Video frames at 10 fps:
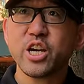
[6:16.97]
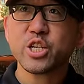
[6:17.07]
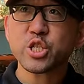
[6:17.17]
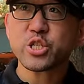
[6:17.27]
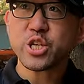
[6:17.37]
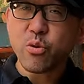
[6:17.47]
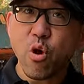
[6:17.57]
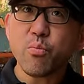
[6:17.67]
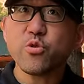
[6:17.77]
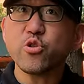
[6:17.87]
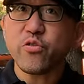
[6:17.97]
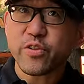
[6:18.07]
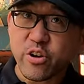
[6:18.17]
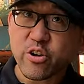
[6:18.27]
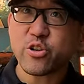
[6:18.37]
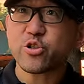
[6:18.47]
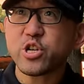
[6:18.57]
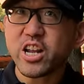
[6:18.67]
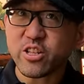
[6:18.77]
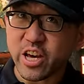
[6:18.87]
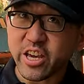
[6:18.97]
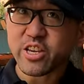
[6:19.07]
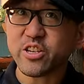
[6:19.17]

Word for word: It just, it won't move. You will it'll try to like,